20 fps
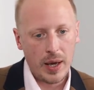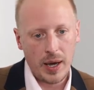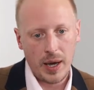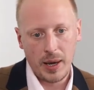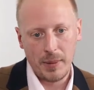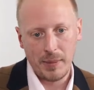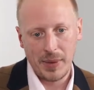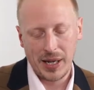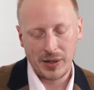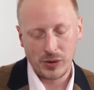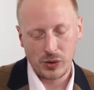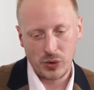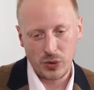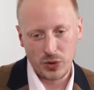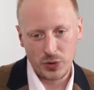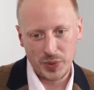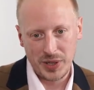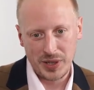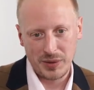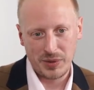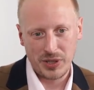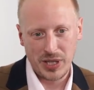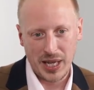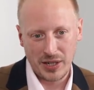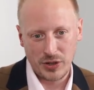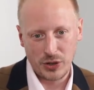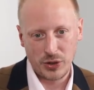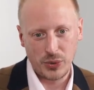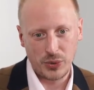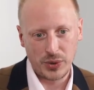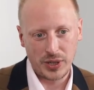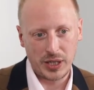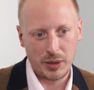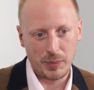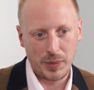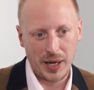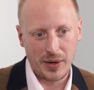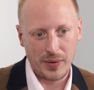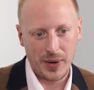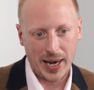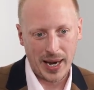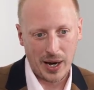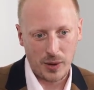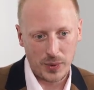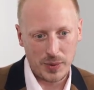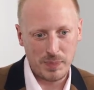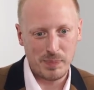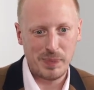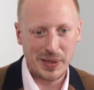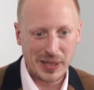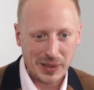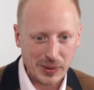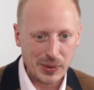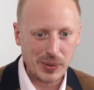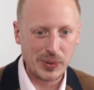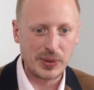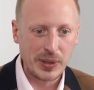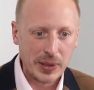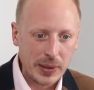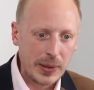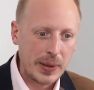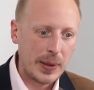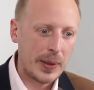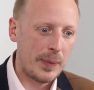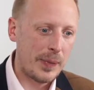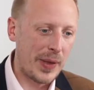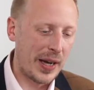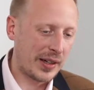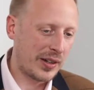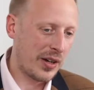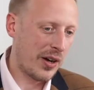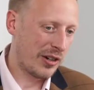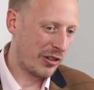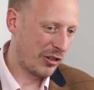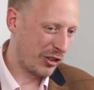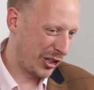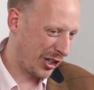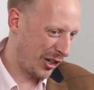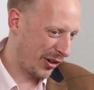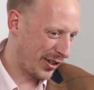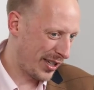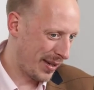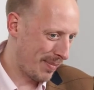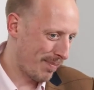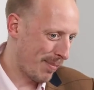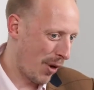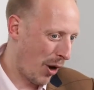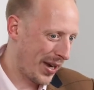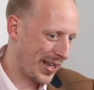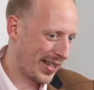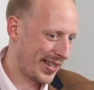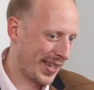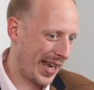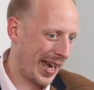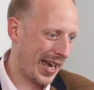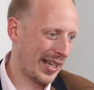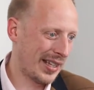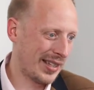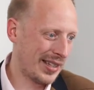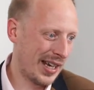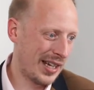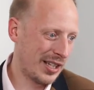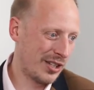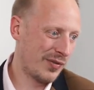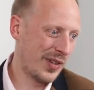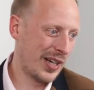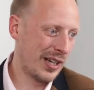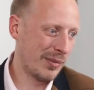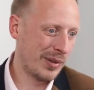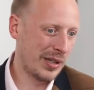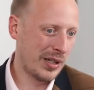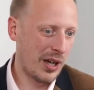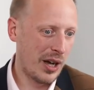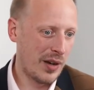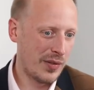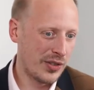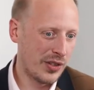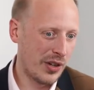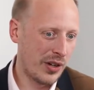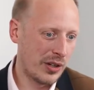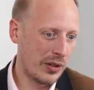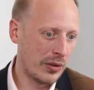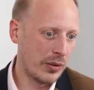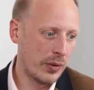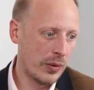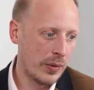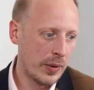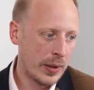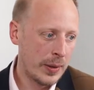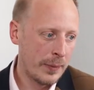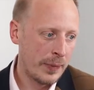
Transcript: And of course, we need then talking about how we build that kind of security mindset into that development lifecycle.